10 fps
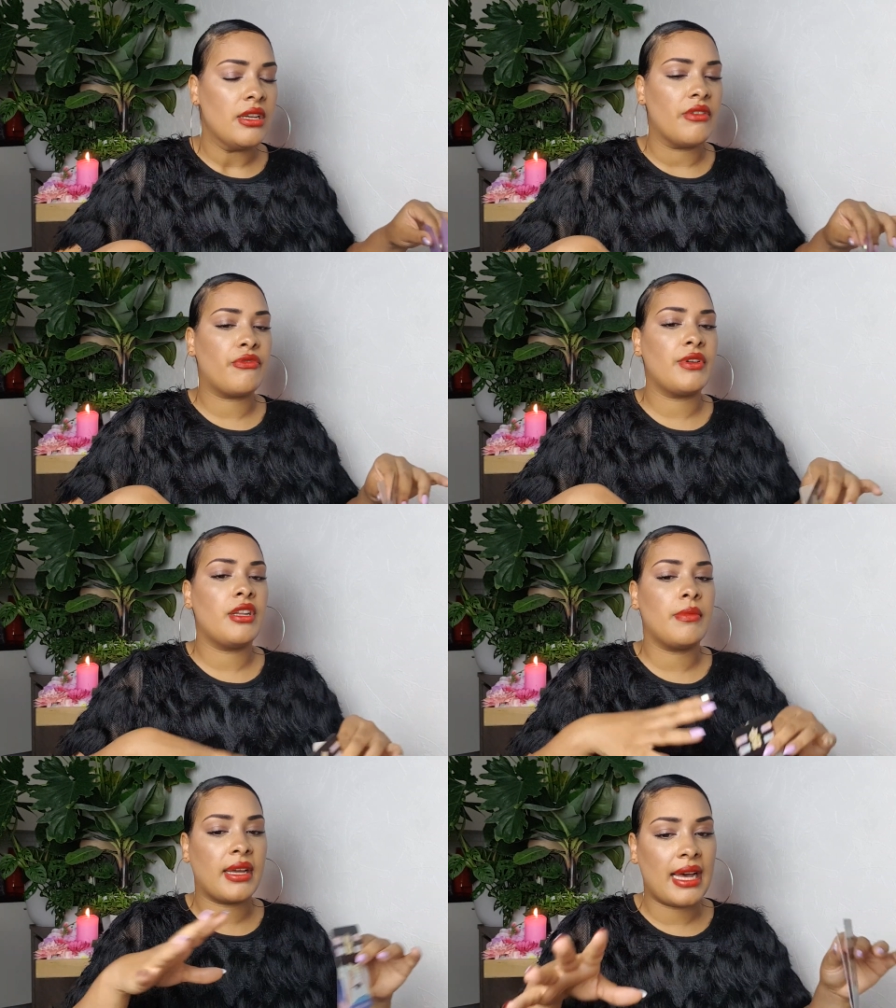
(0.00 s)
a
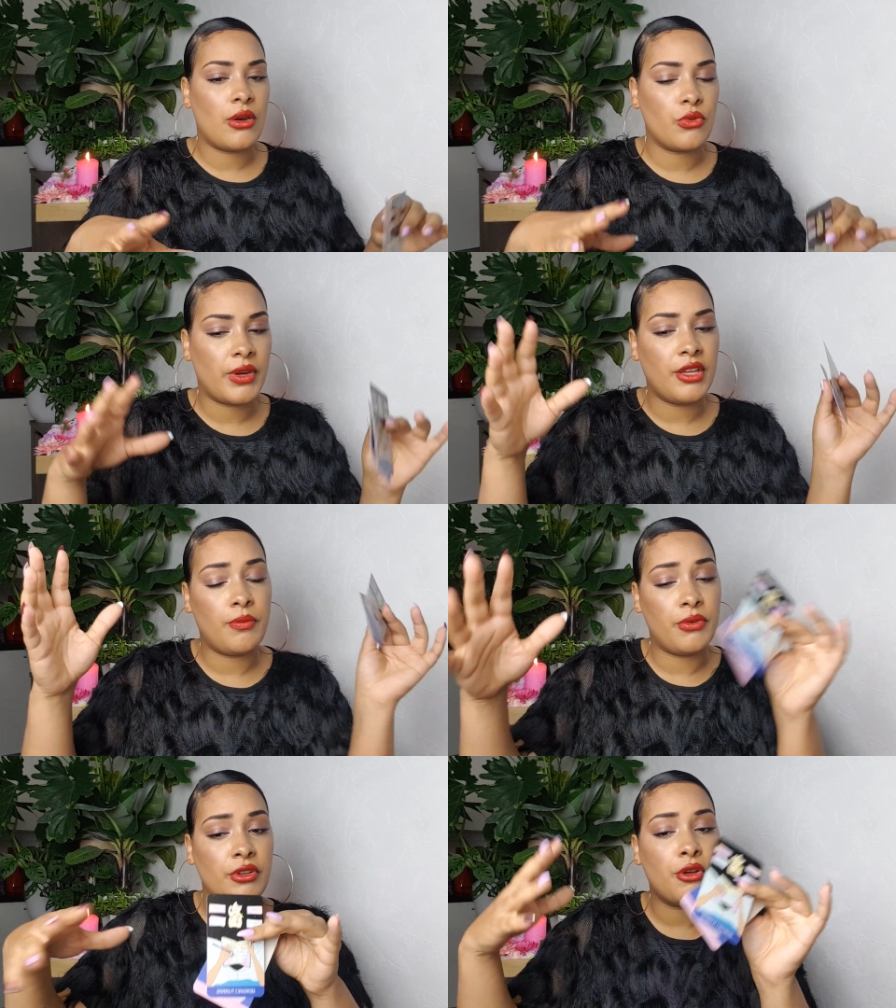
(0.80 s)
freedom account where you
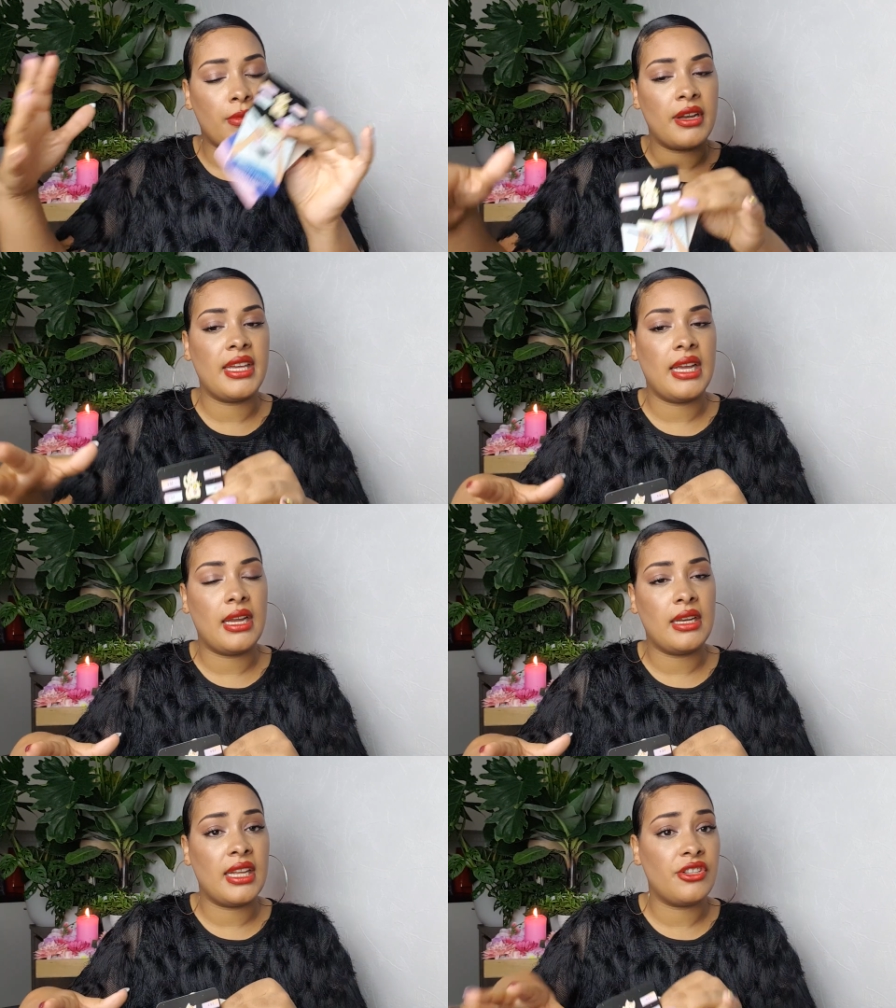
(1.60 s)
put your money
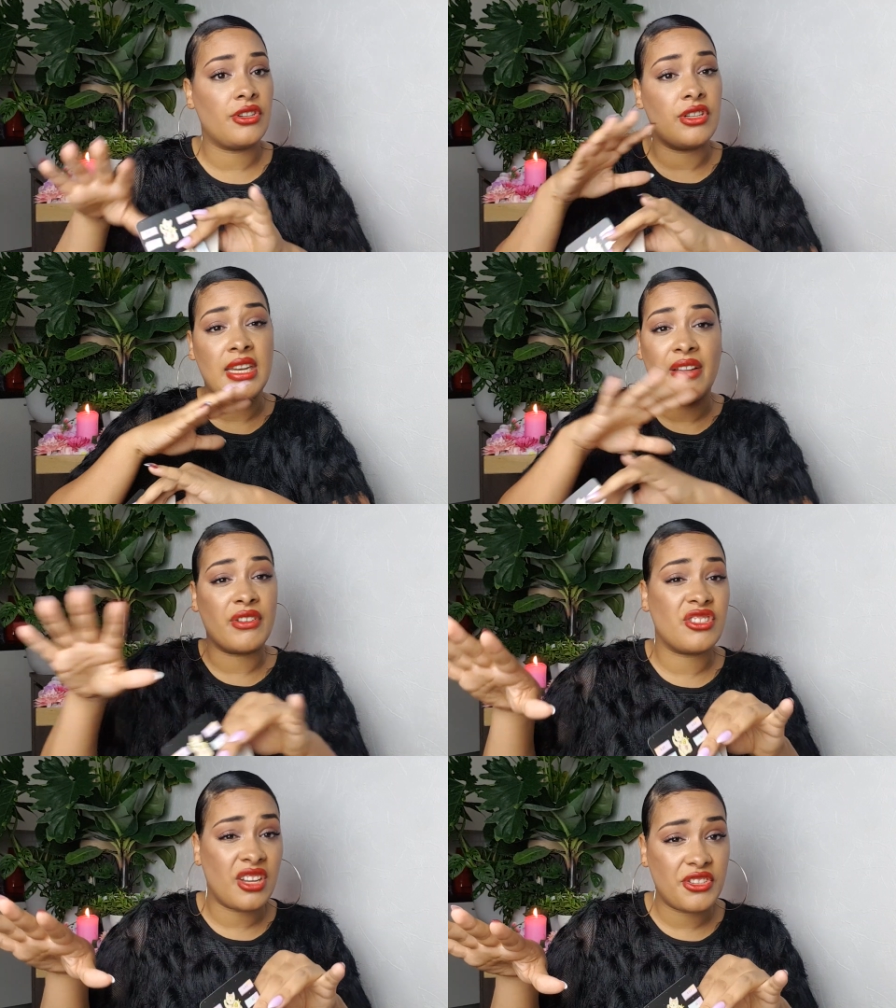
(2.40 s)
in that you're never
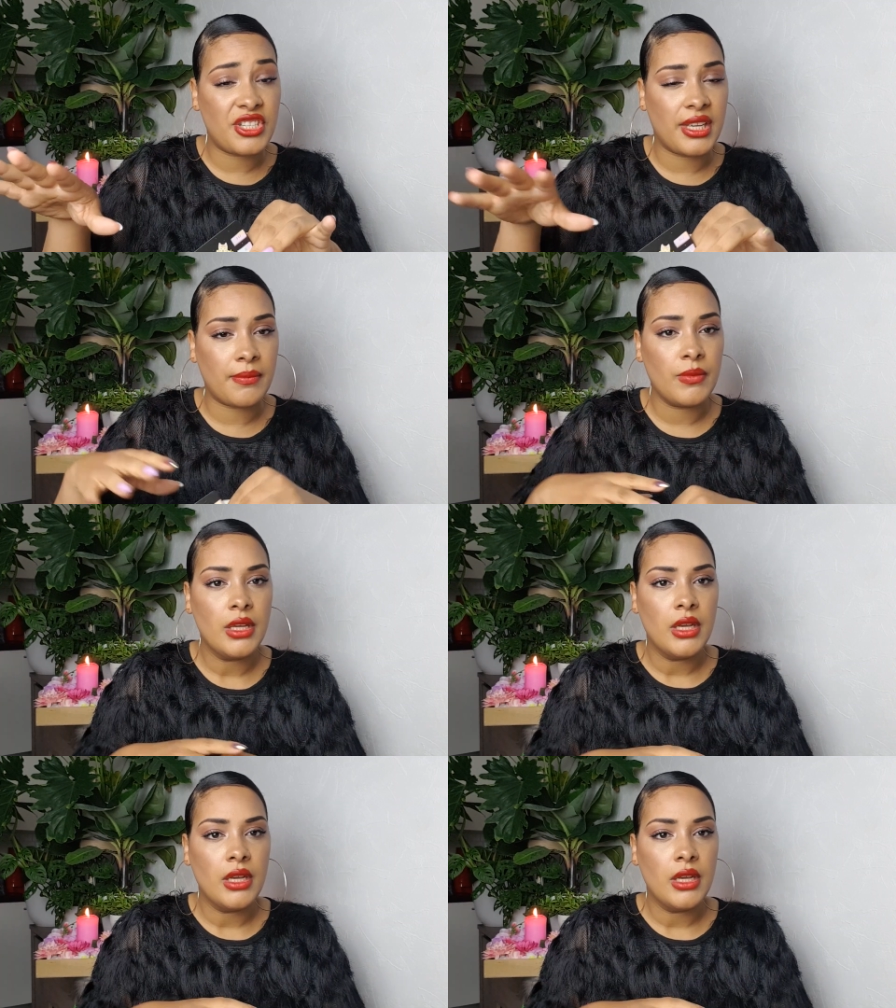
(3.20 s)
touching,